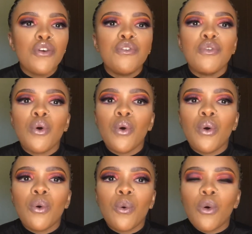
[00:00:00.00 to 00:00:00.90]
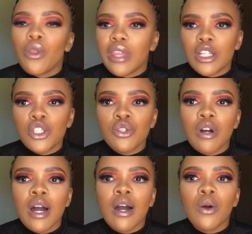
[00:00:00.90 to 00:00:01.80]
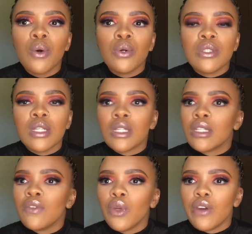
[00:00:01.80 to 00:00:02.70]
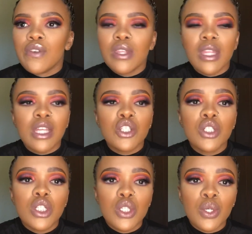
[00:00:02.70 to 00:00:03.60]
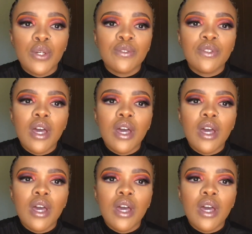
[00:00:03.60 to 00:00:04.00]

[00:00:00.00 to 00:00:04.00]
for all that you are, or who's gonna give you everything that you deserve.